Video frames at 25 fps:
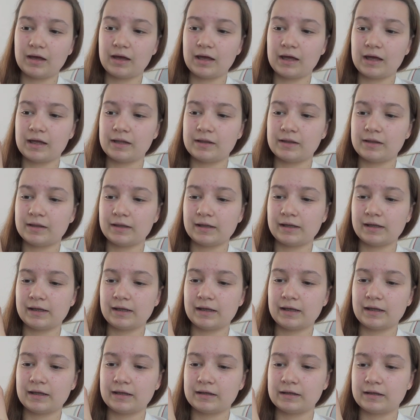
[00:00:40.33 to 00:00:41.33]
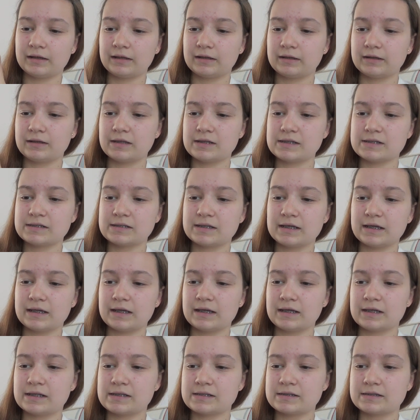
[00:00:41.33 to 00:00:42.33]
And then this
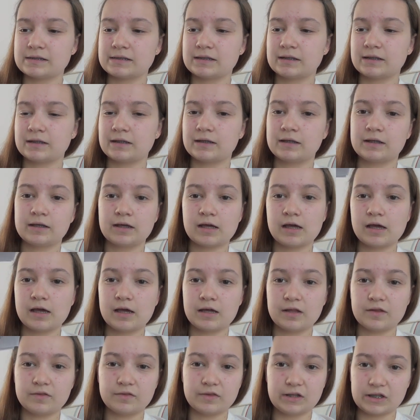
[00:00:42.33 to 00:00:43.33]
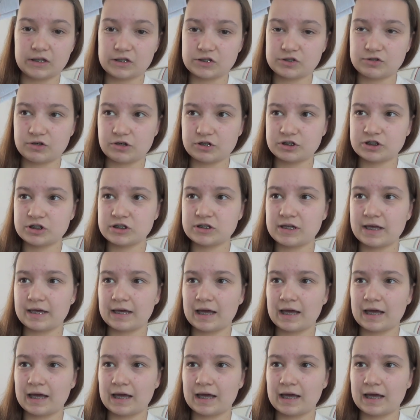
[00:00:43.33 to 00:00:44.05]
is the instruction.